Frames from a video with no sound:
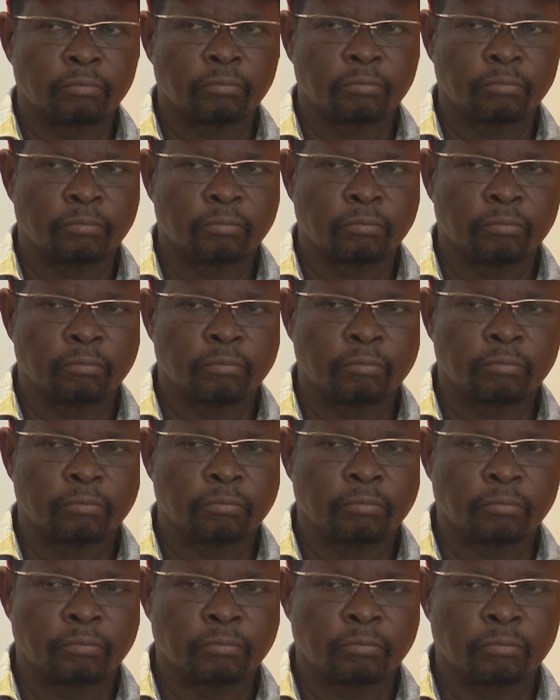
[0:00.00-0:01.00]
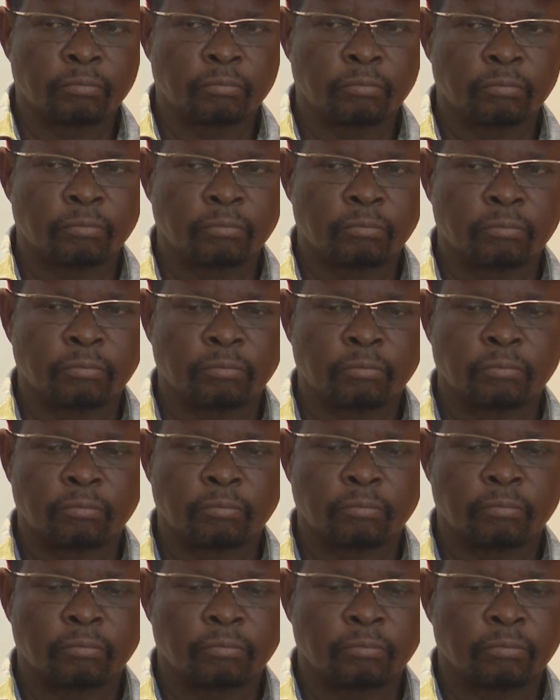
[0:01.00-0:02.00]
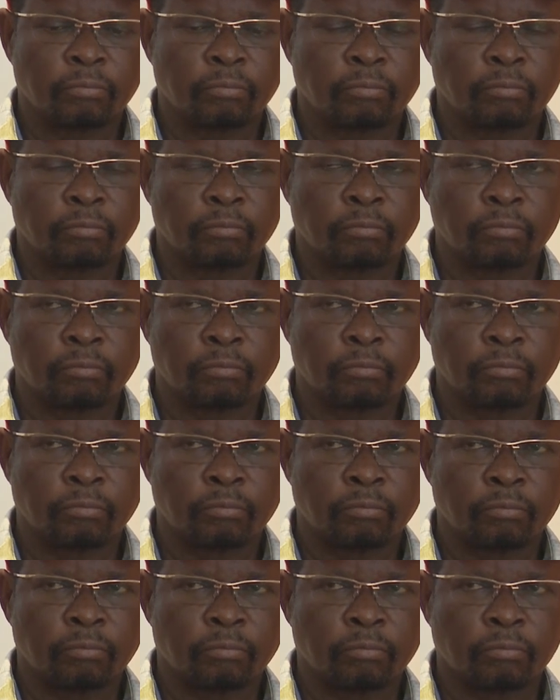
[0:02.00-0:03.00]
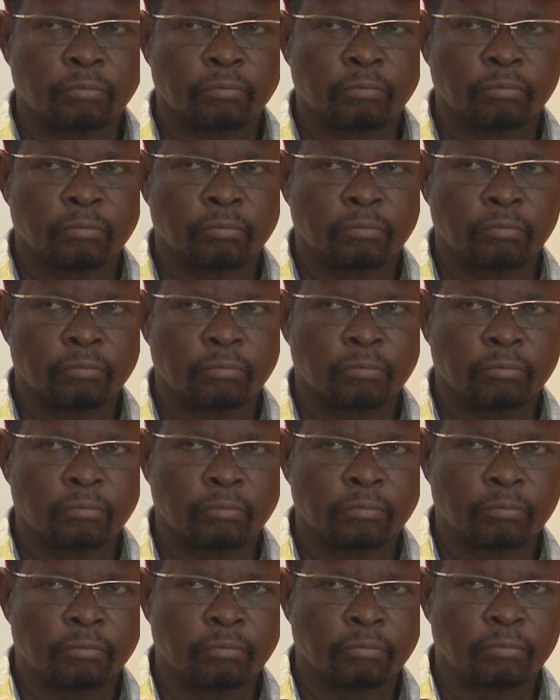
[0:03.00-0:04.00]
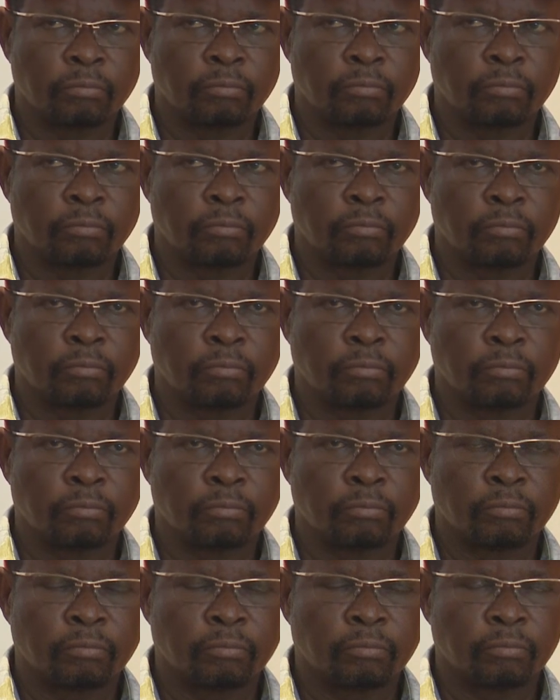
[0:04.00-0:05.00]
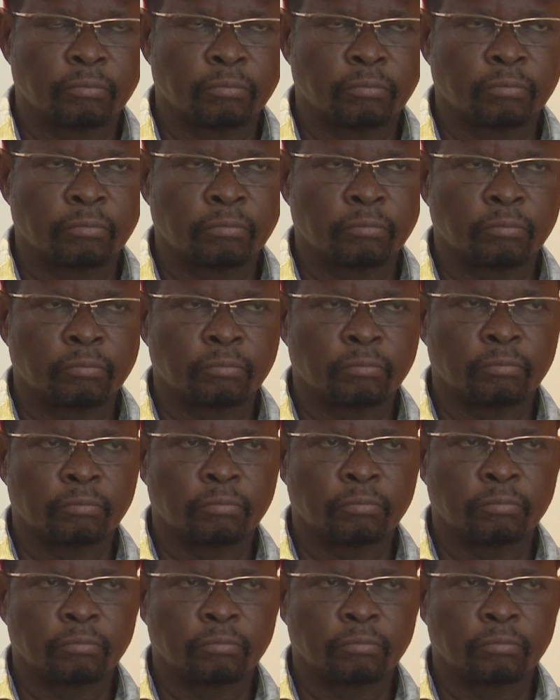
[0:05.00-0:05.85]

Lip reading: This person isn't speaking.